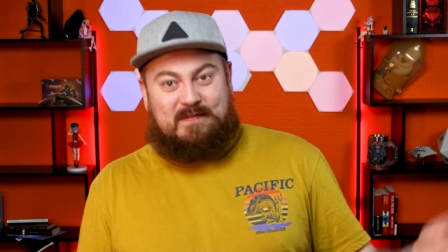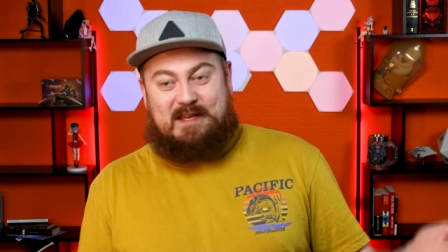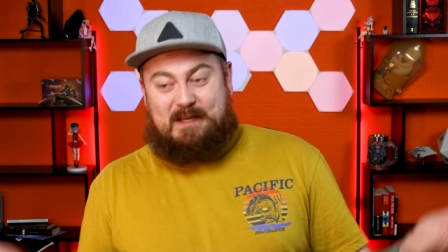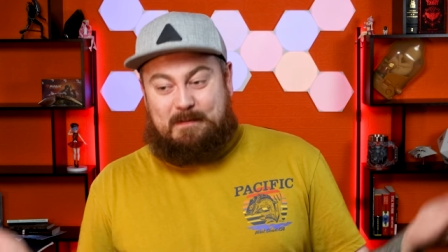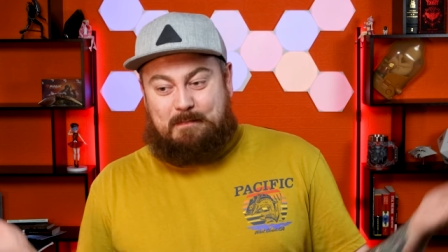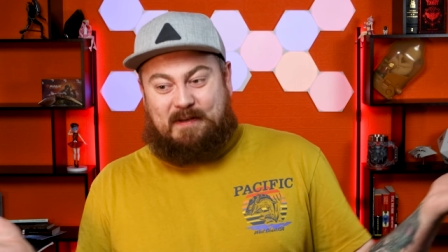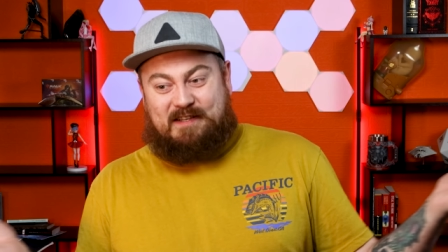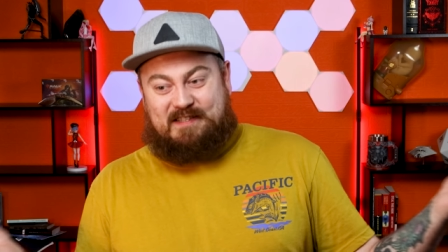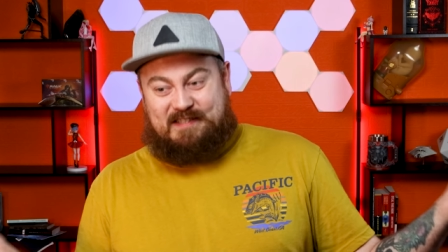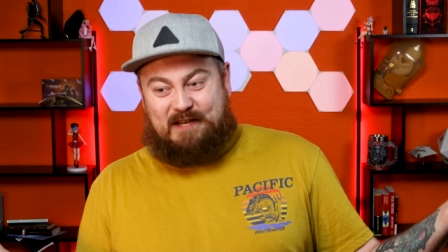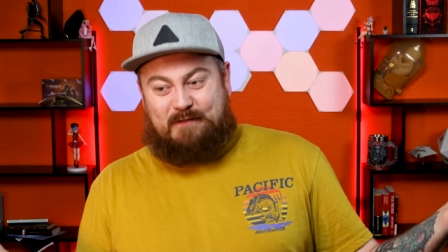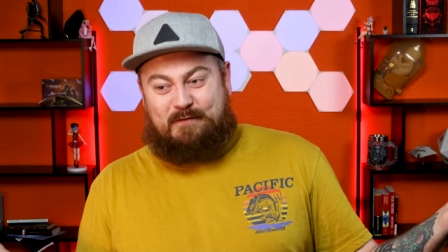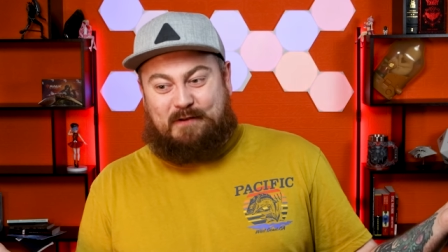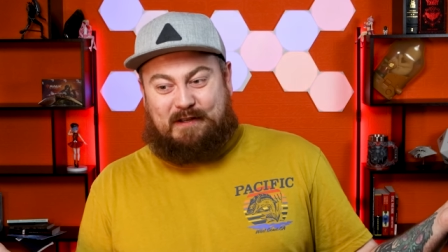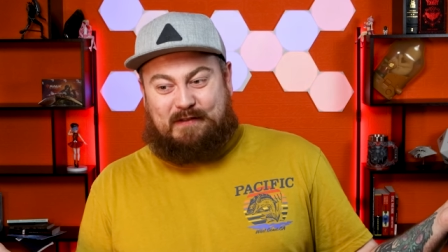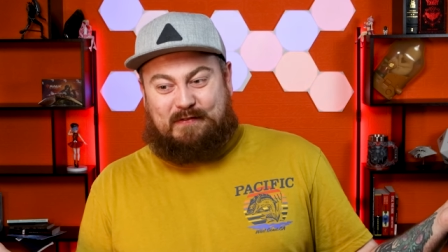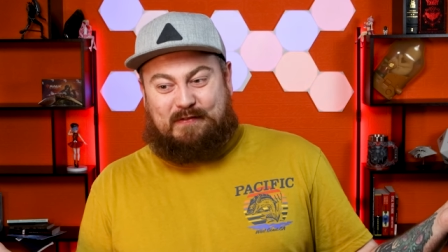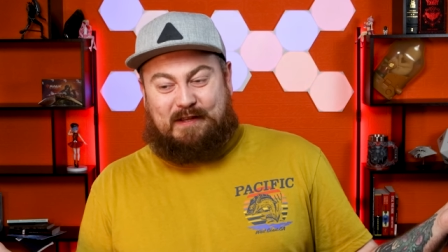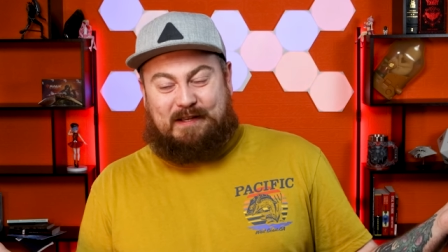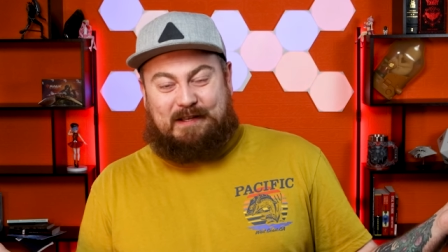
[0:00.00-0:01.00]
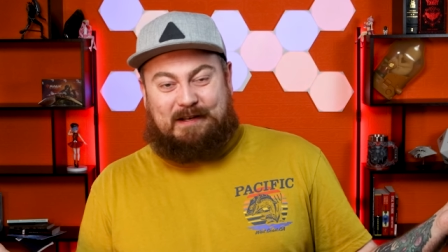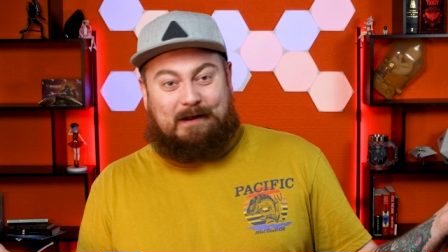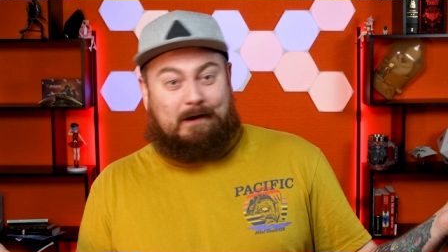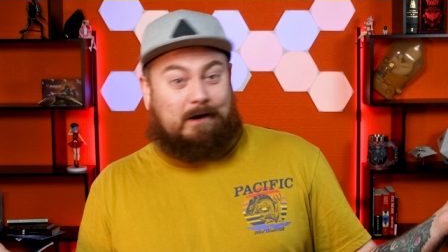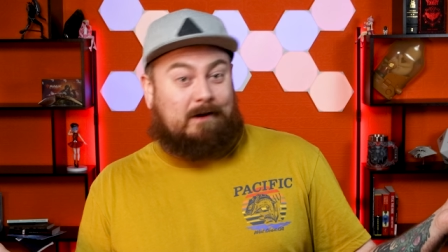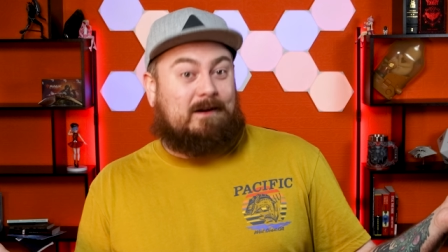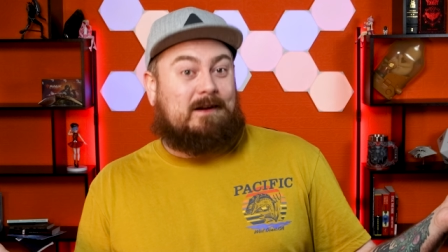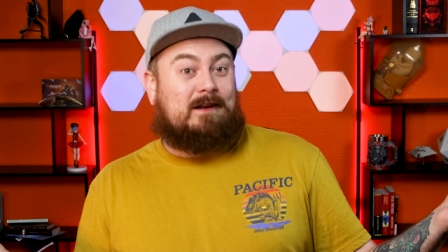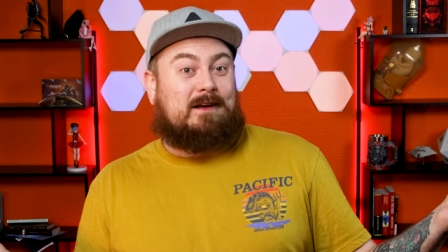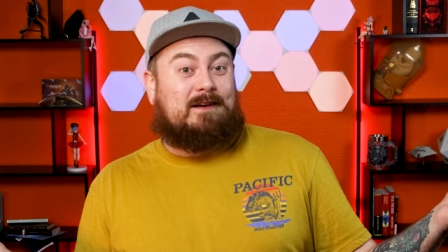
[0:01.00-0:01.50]
the Pacific
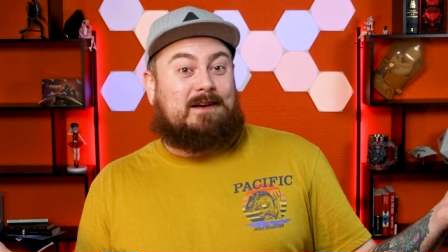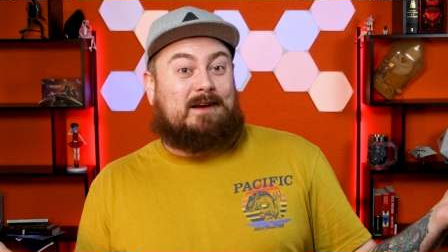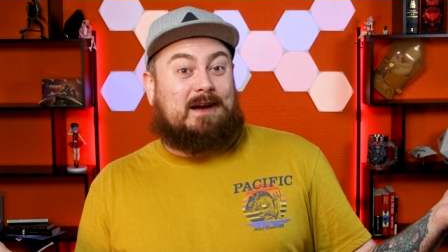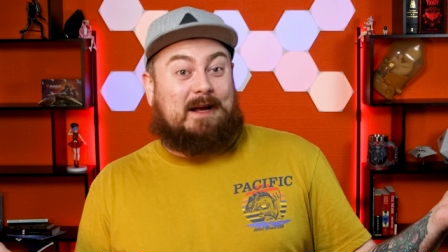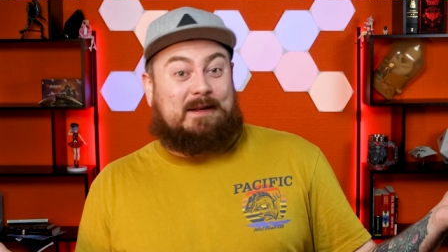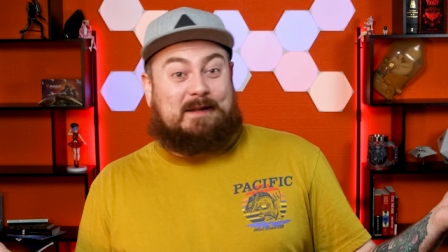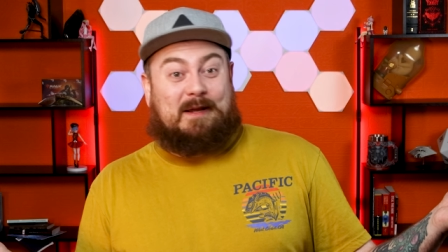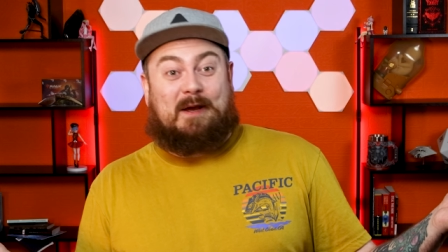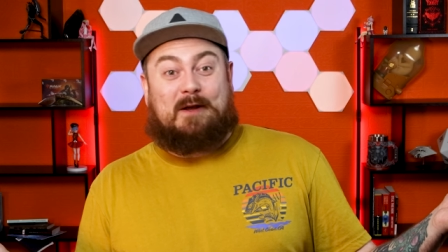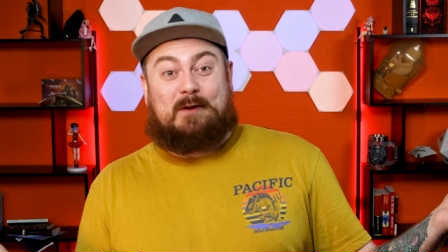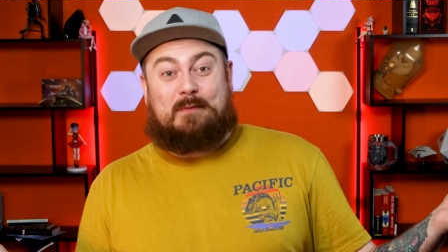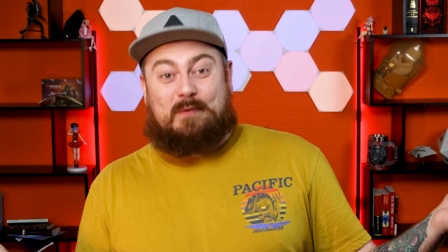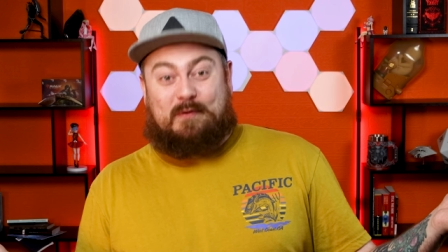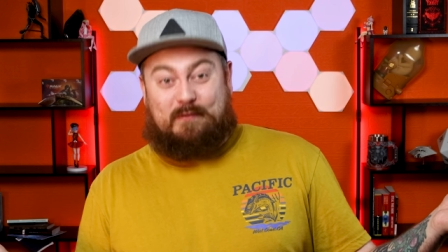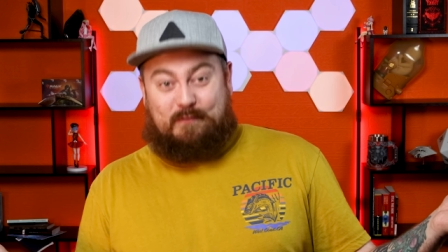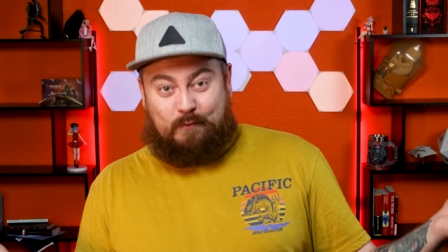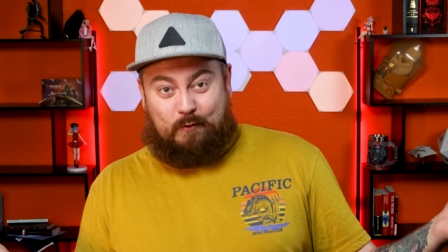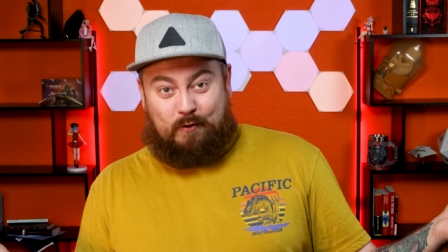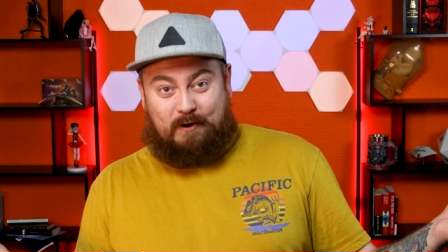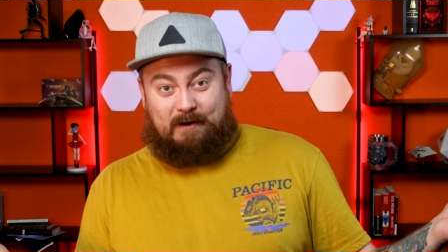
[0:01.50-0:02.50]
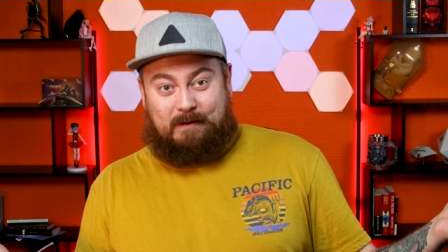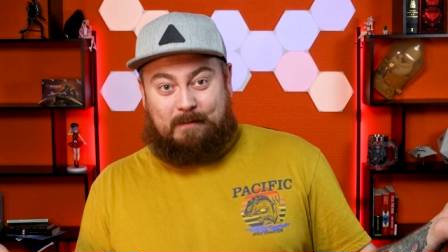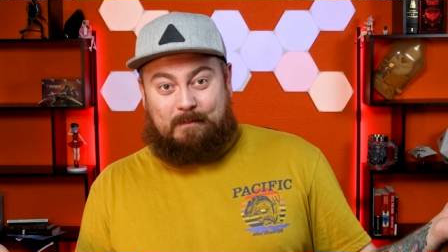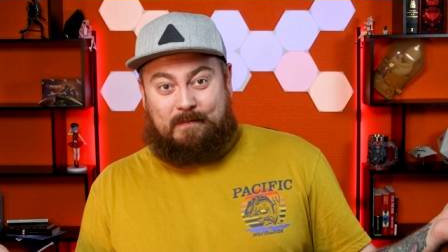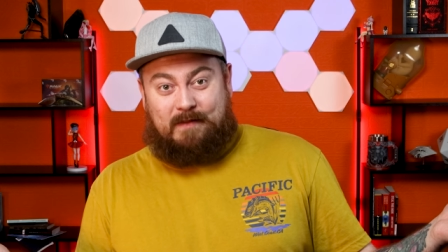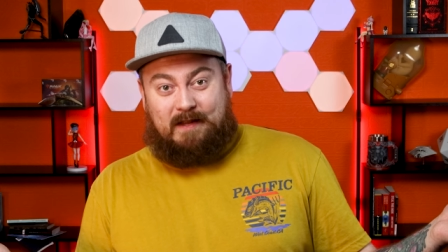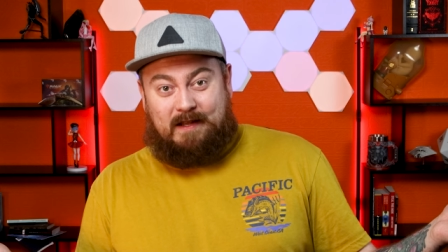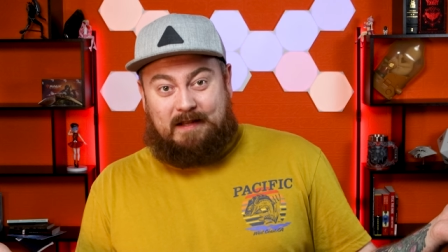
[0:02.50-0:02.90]
Theatre had heard before